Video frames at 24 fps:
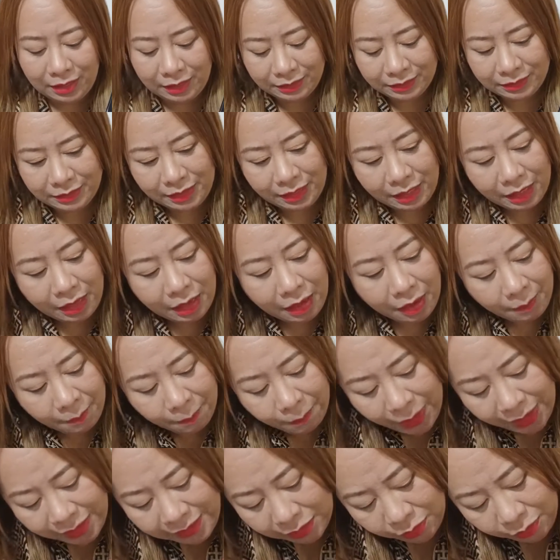Galaxy.
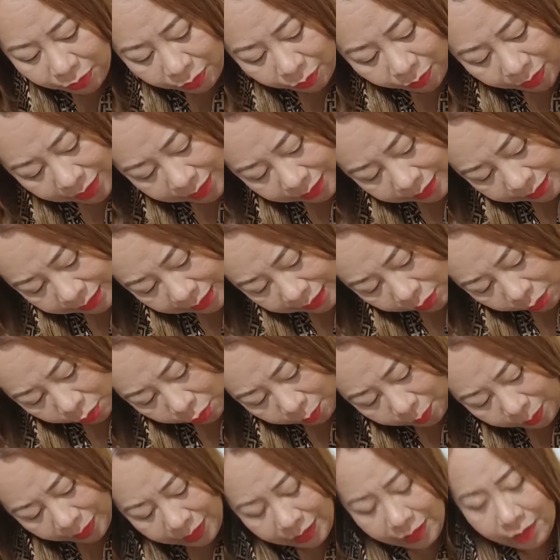By the way, when it's still
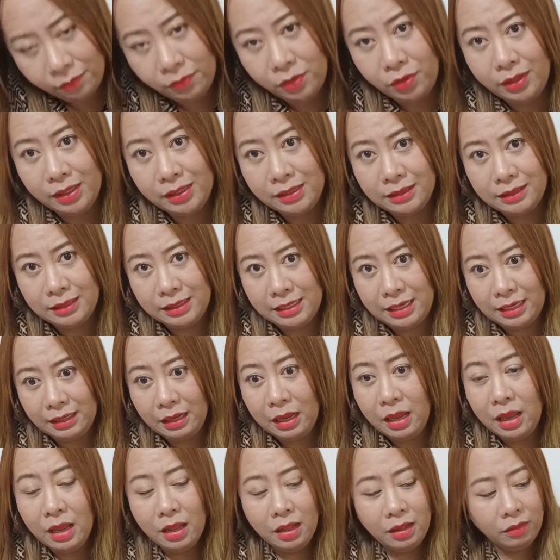opening, if you can see
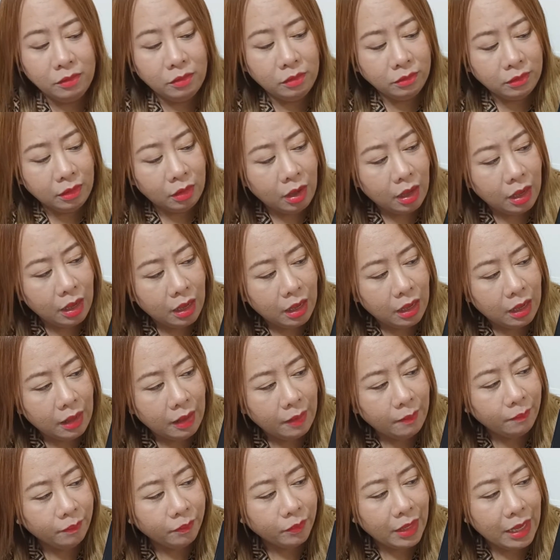it,
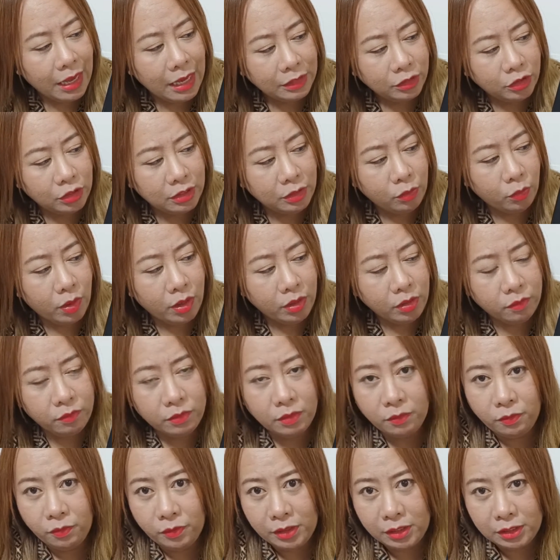actually one of
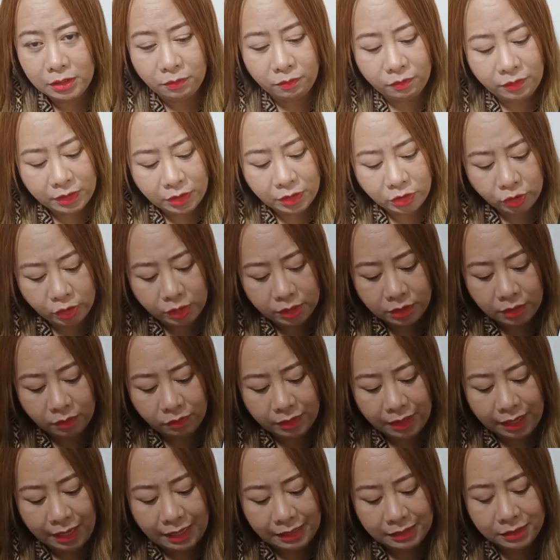the features of
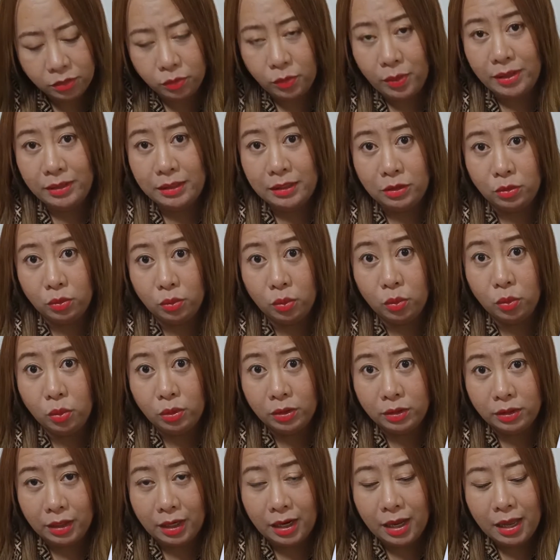the S22
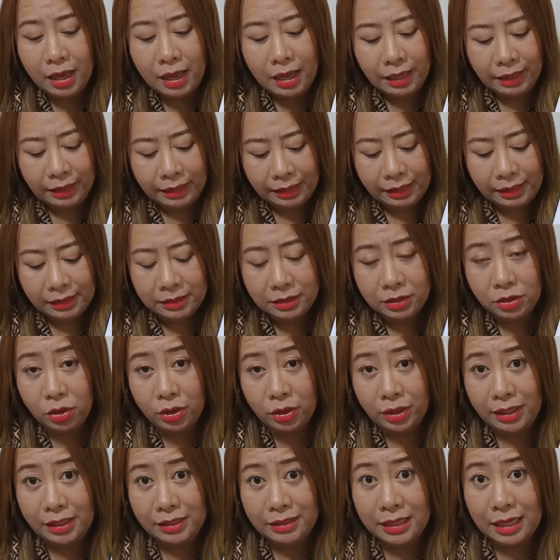Ultra is
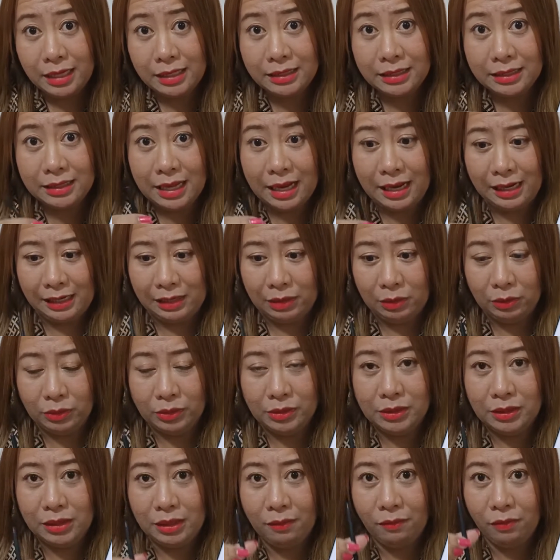there is a
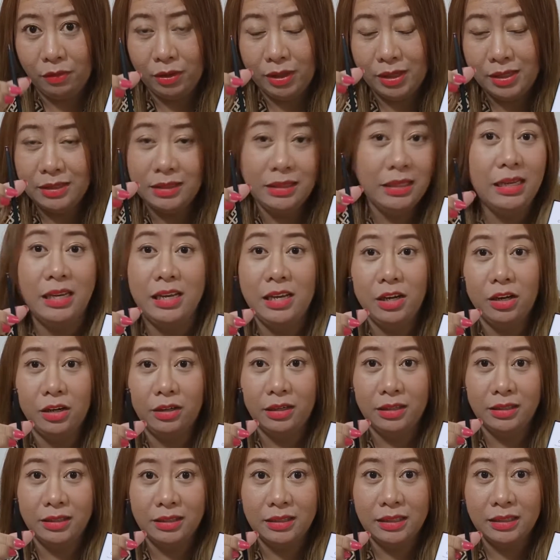stylus. If you can see here,
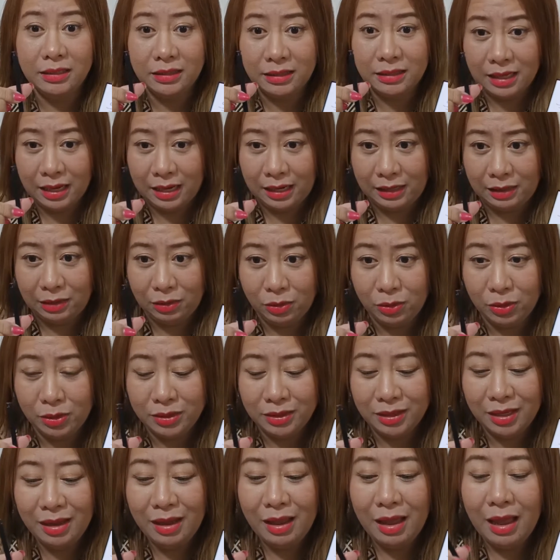this is the
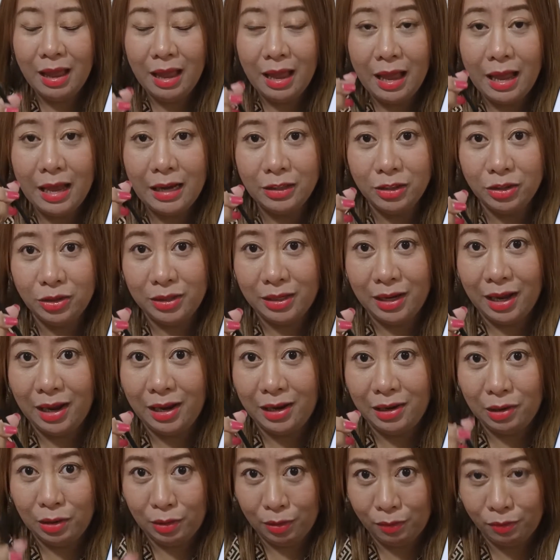stylus. Actually,
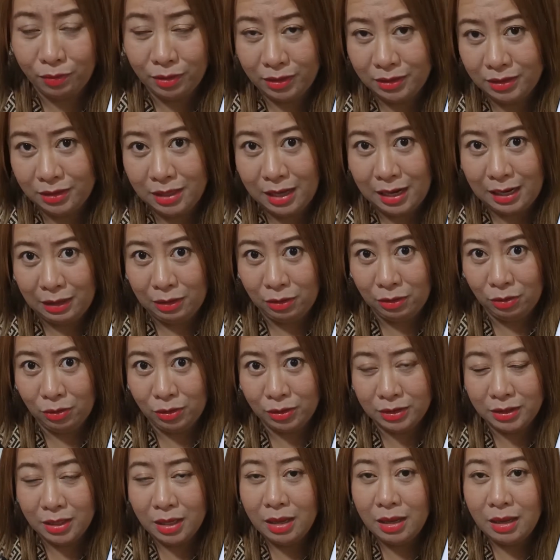I love the
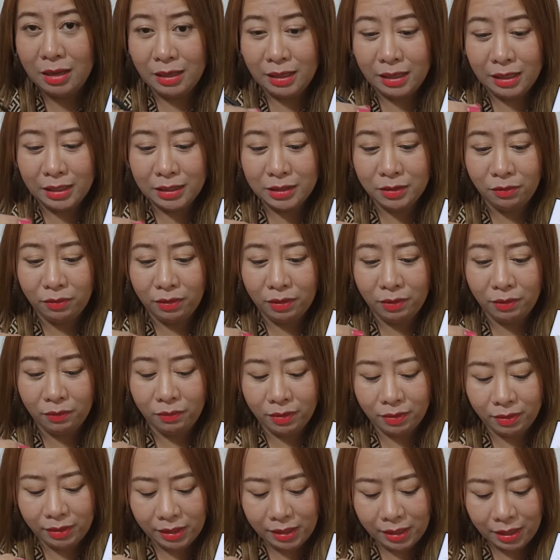stylus. It's very,
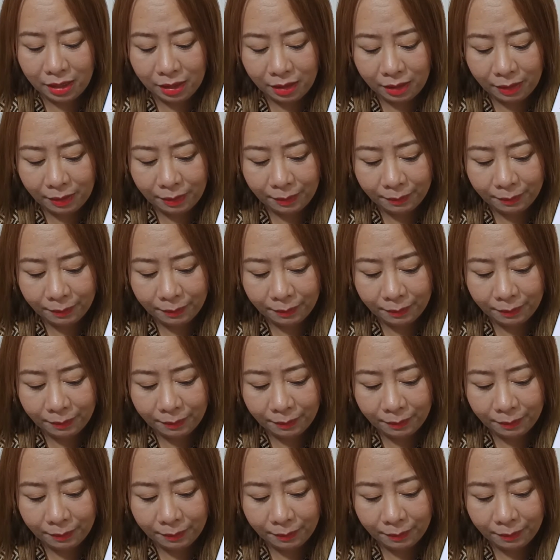very